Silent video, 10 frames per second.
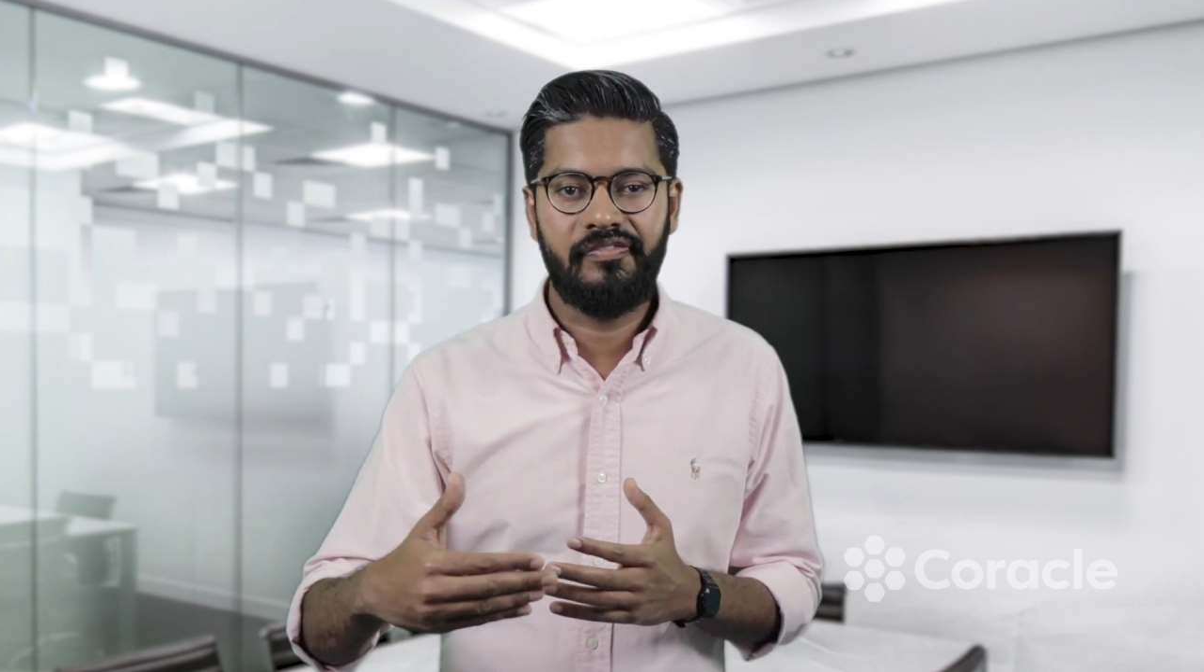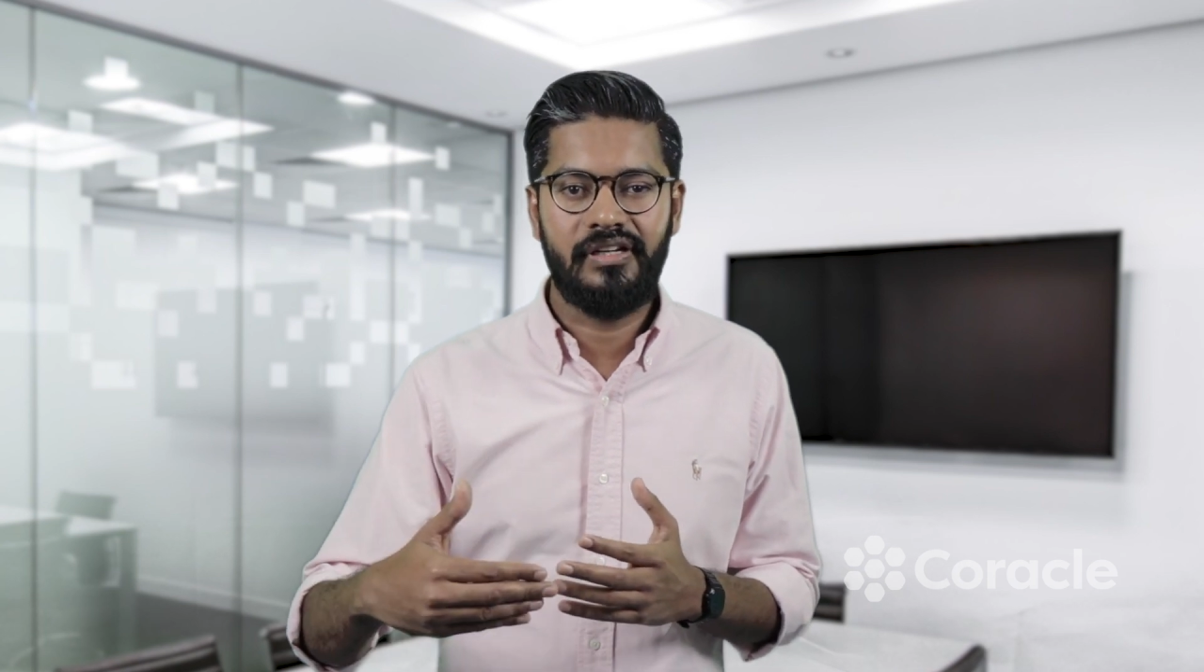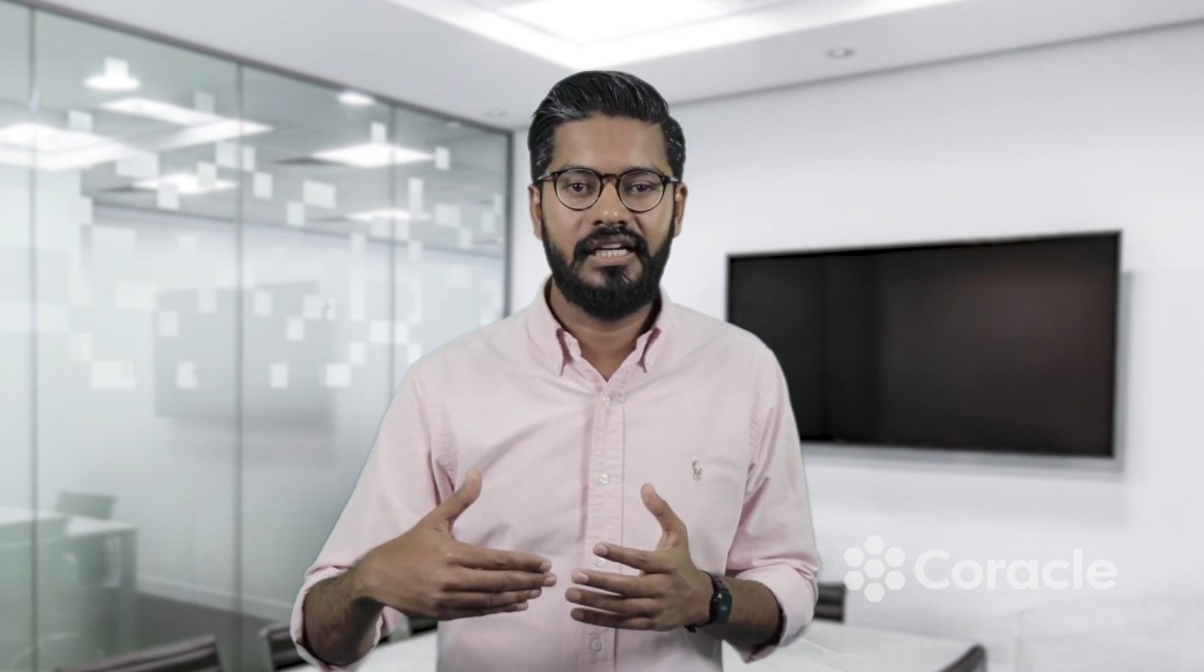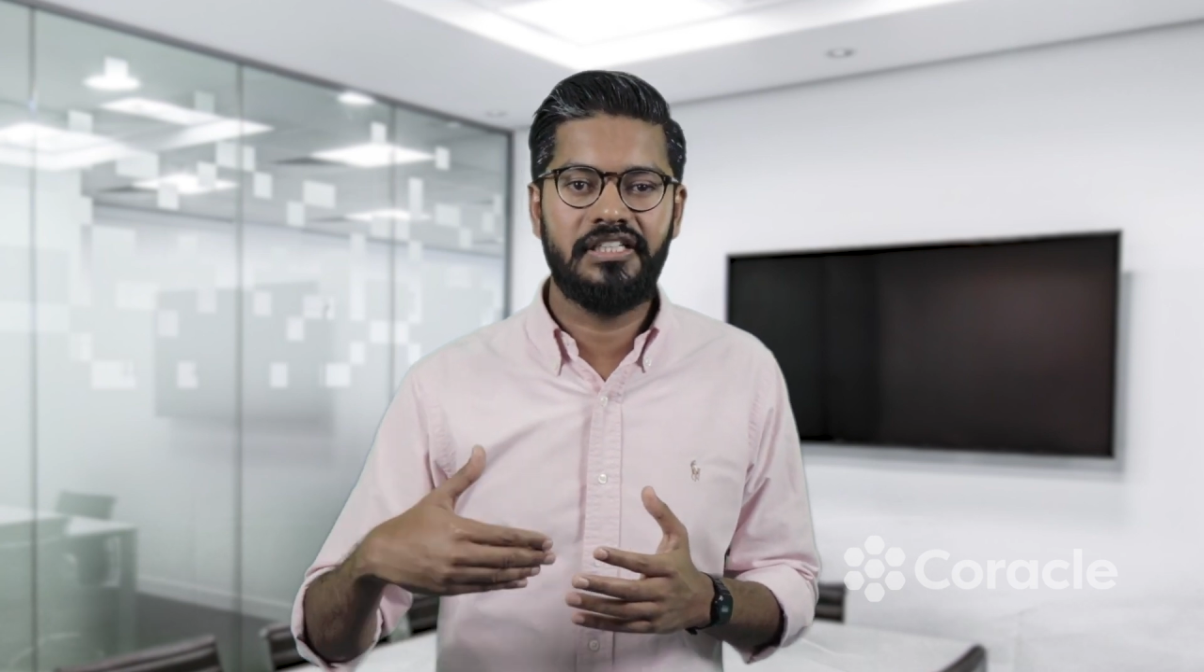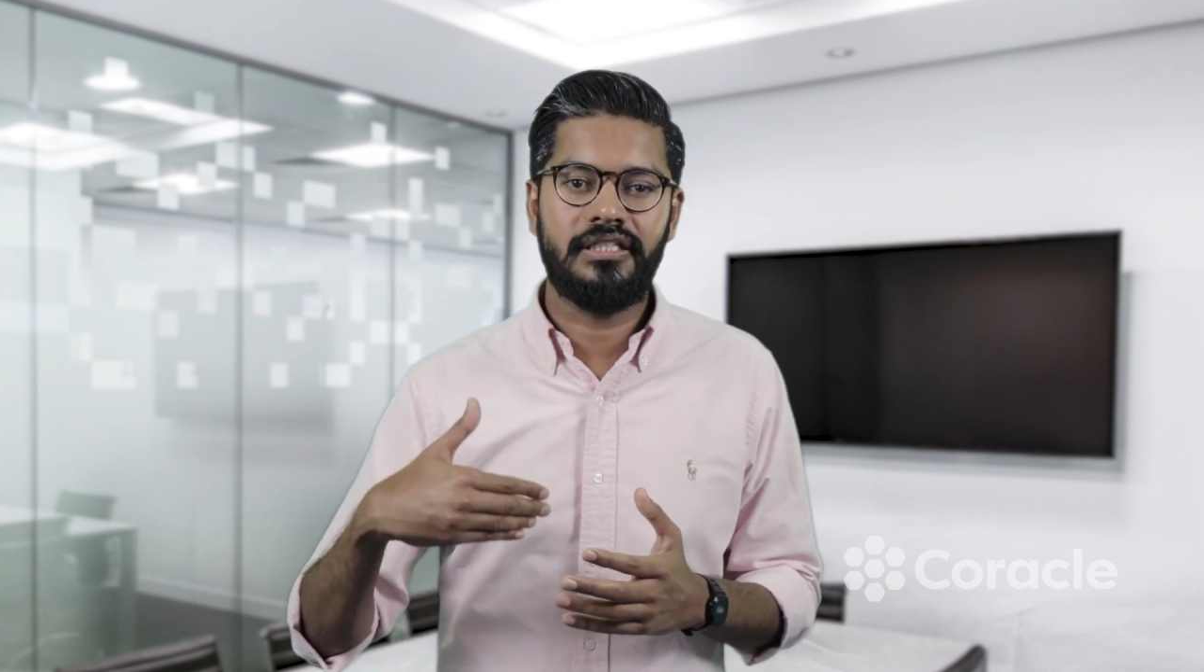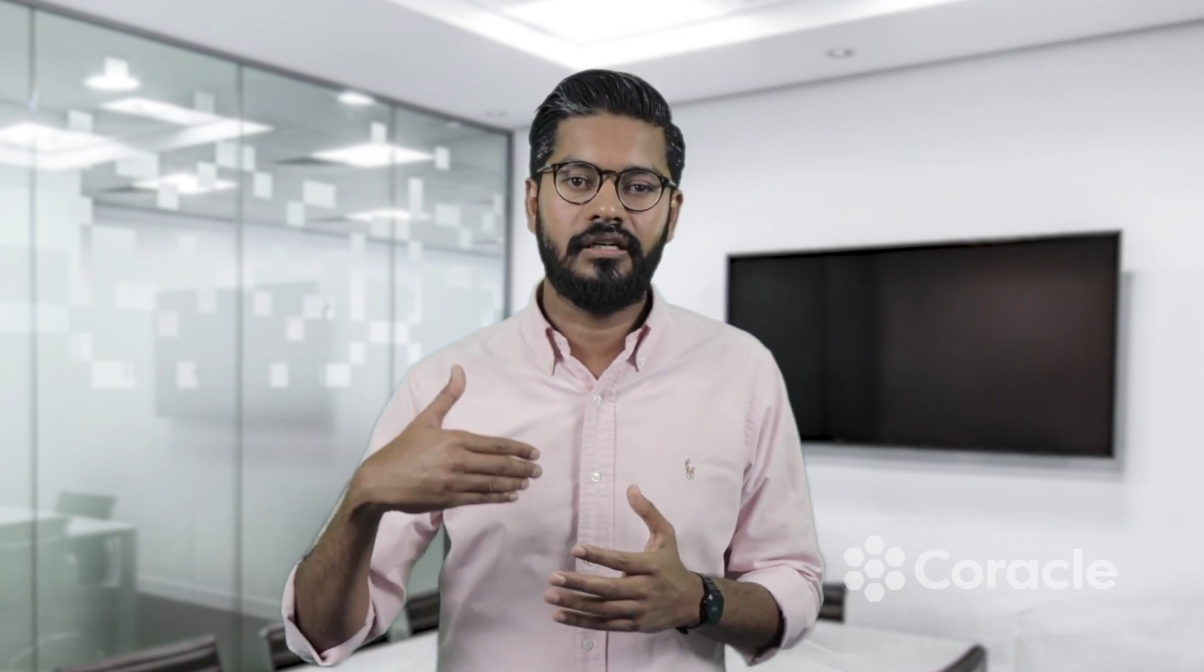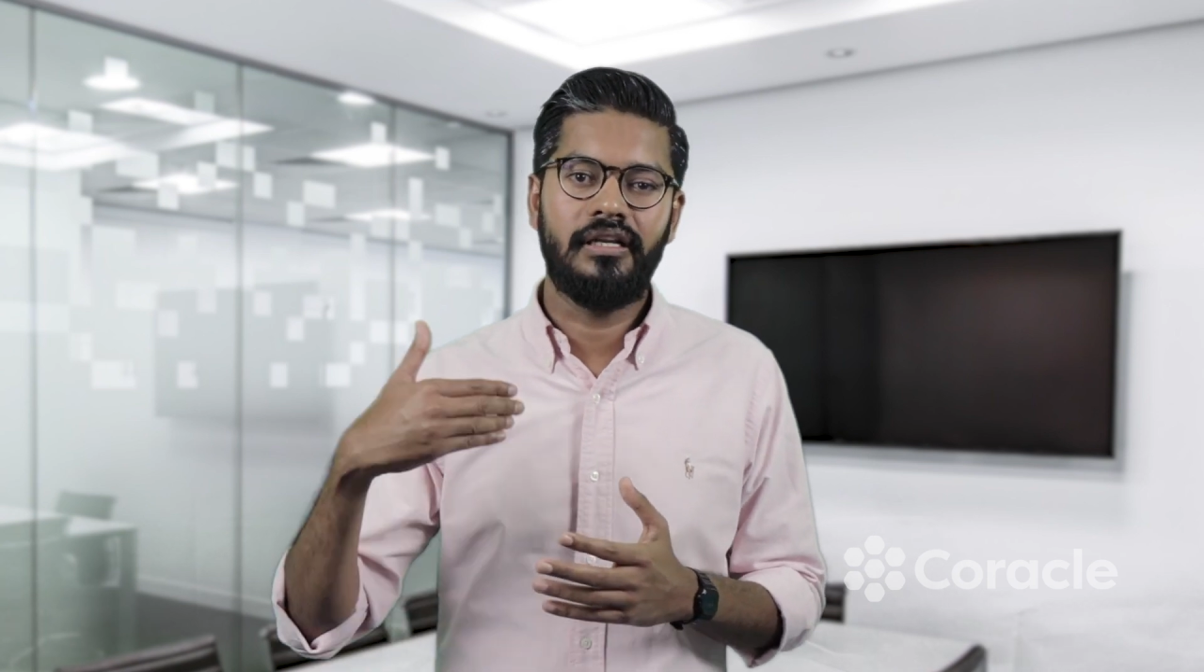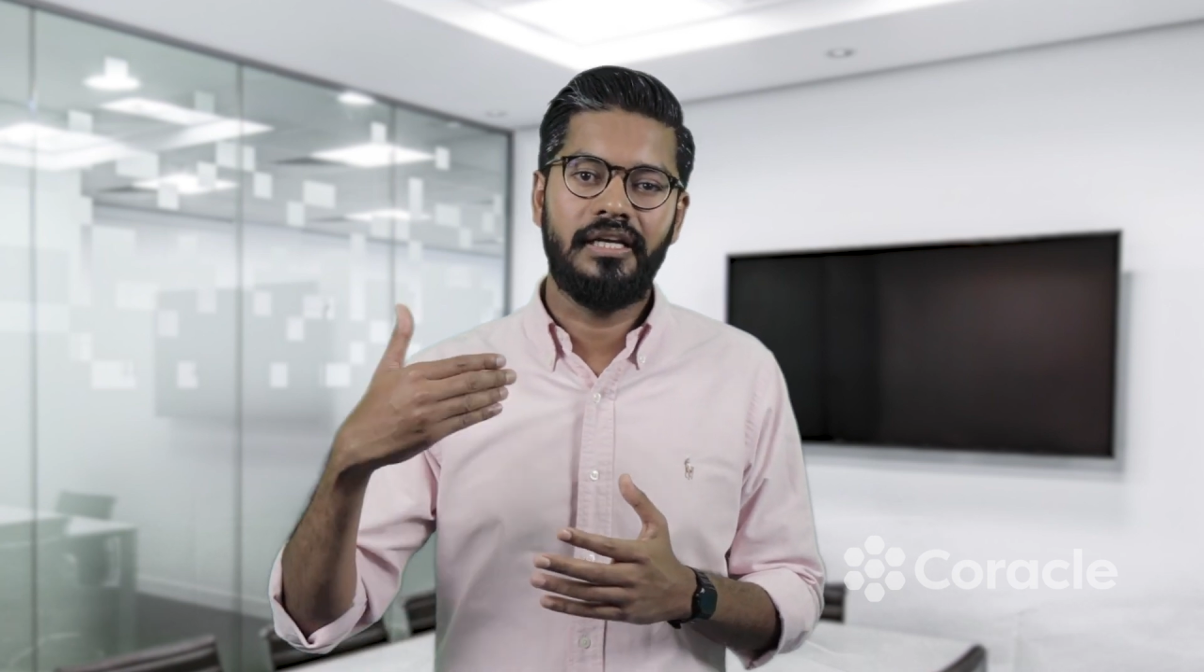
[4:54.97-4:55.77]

financial